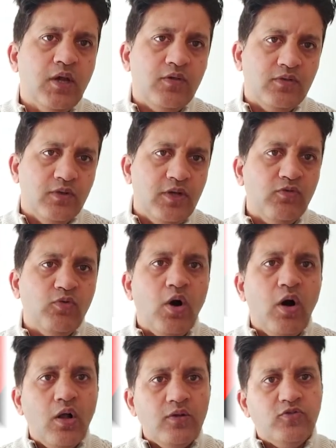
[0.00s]
So it would
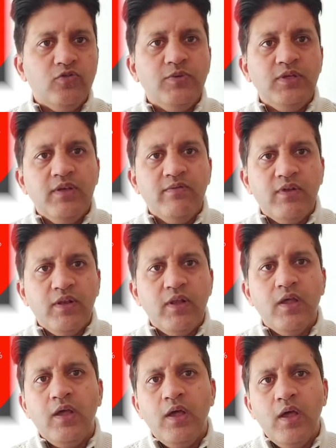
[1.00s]
also be given
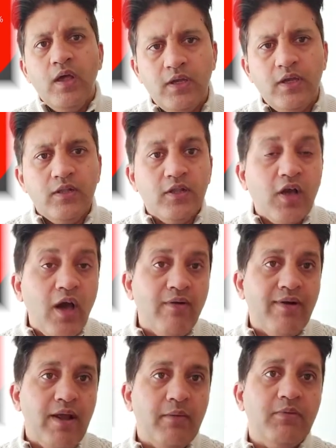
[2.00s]
in the
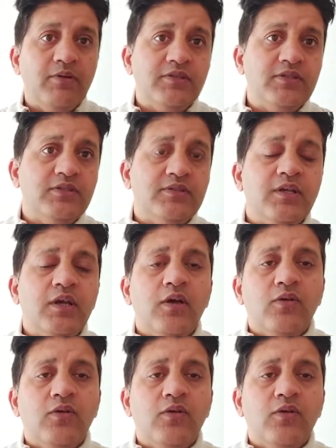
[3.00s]
current liabilities.